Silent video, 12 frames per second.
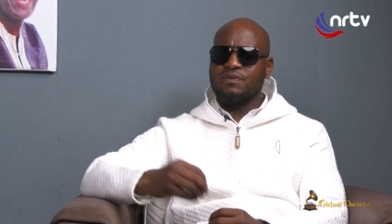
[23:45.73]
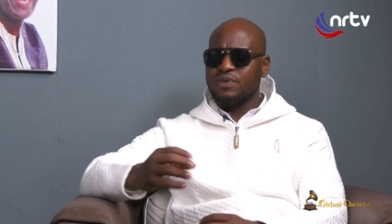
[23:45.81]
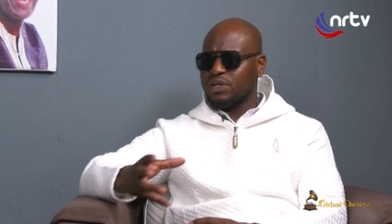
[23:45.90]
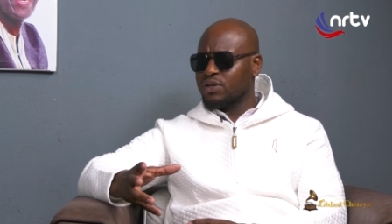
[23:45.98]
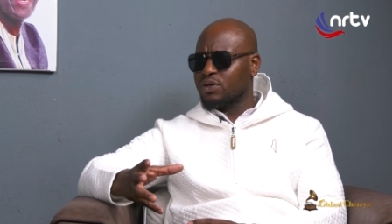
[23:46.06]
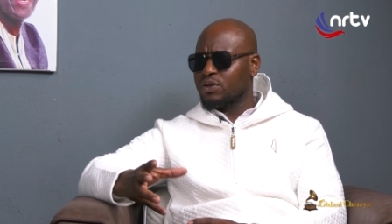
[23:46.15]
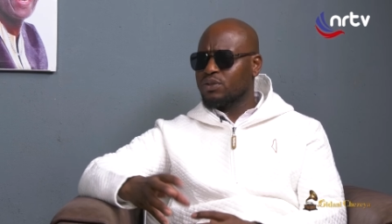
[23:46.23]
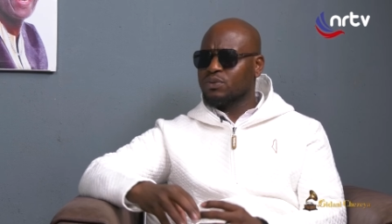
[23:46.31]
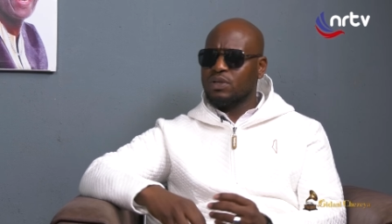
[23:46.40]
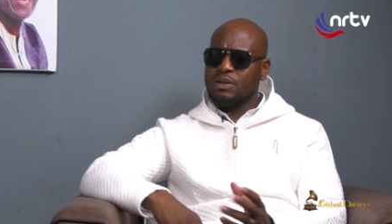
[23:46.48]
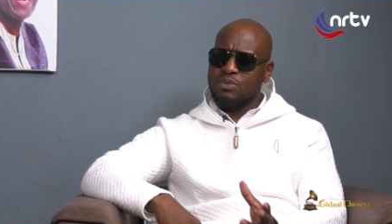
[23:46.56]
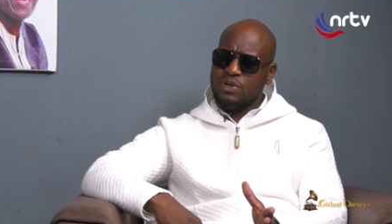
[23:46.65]
videos,
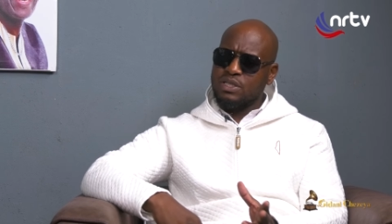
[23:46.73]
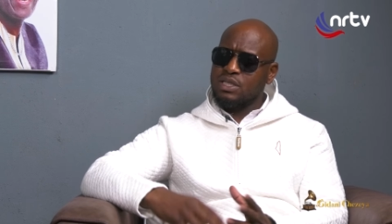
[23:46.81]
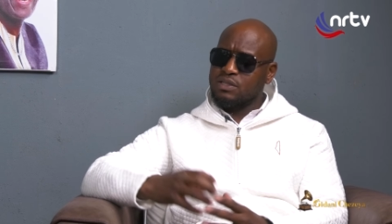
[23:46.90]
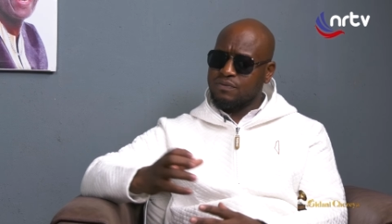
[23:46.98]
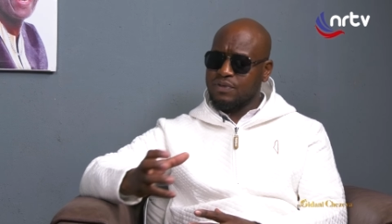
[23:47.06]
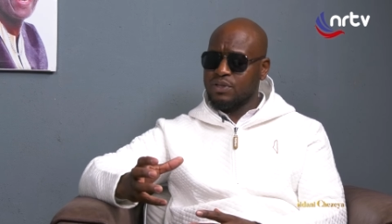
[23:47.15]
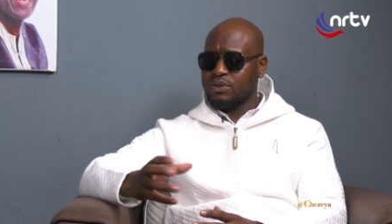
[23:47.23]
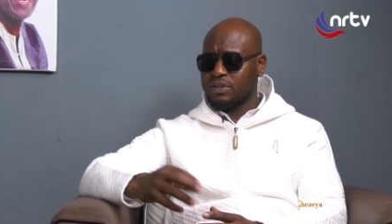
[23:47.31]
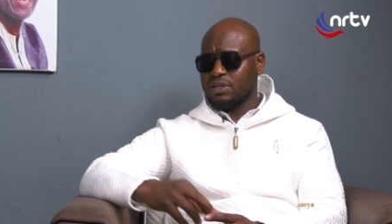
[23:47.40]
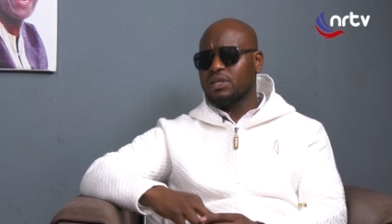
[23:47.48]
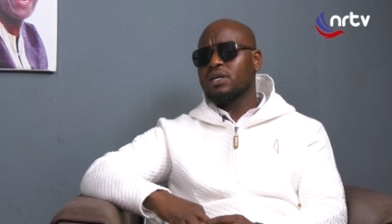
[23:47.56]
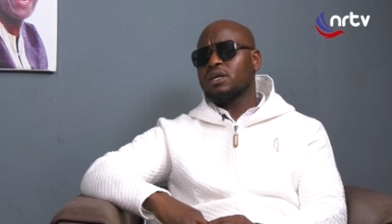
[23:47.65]
collaborations, videos.